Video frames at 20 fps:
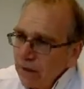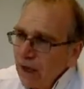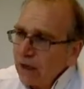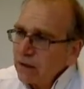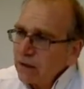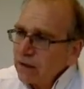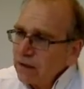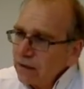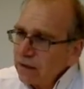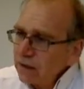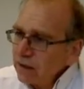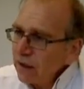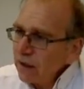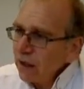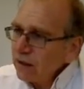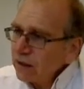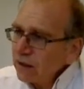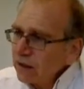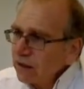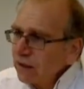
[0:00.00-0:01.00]
yes,
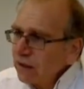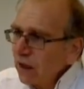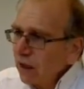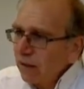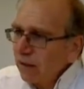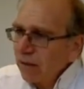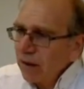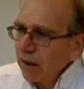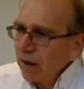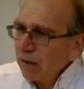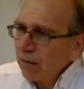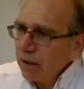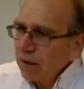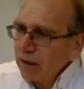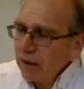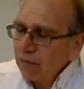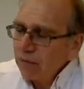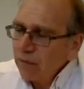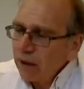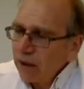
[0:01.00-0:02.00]
run, yes. I
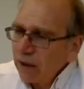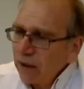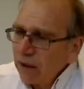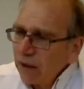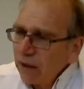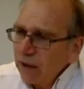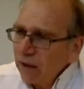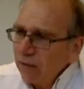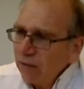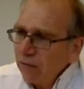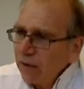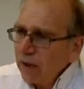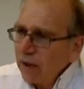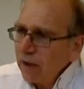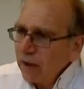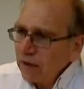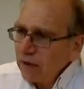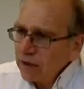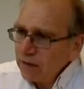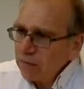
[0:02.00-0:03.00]
mean,
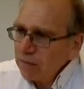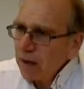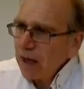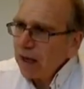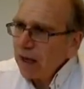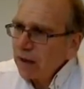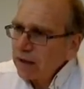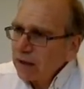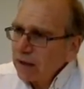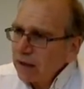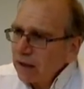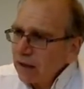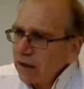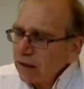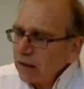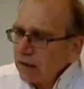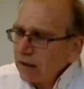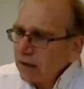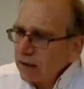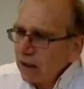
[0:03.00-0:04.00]
we expect
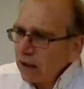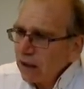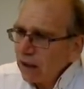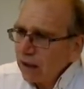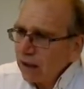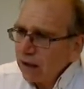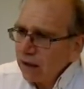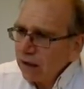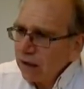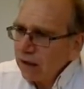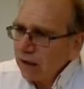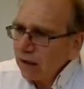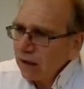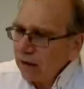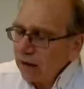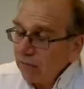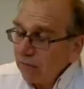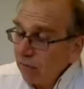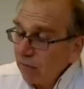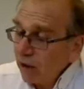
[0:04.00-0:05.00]
this
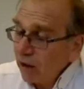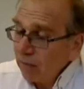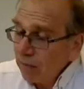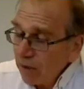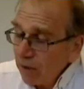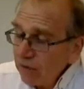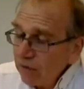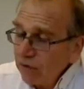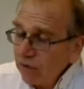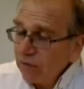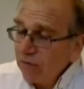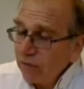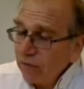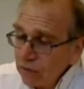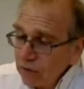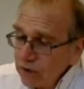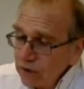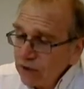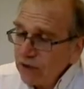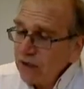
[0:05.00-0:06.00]
both the
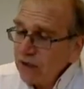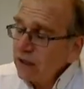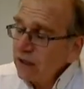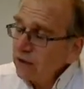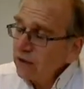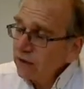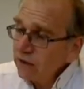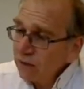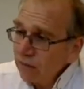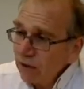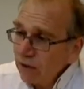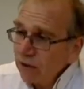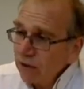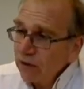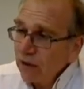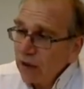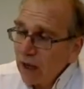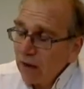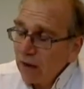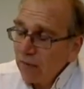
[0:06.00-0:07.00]
forcing data and the
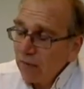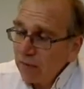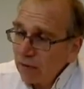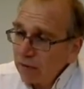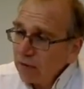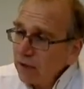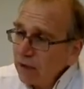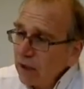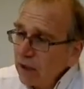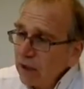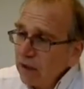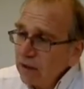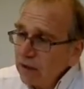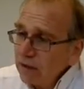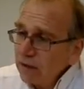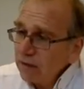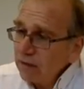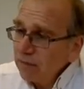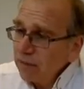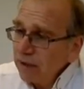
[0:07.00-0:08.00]
model output
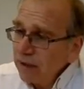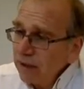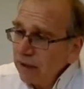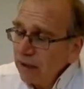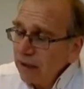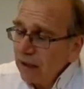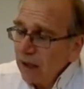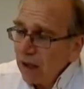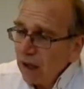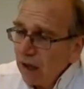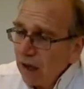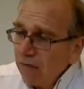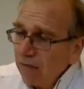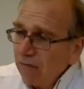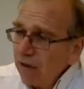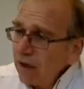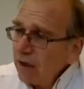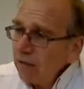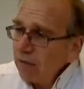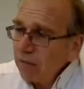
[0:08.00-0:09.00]
to be
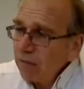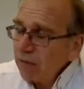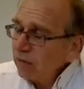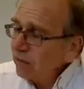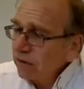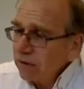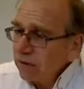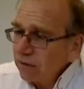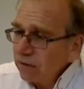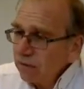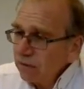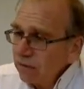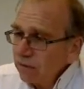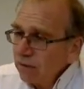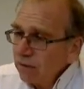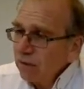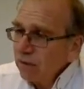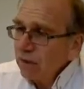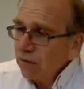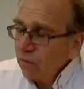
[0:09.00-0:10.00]
available
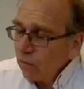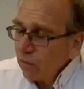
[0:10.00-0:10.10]
to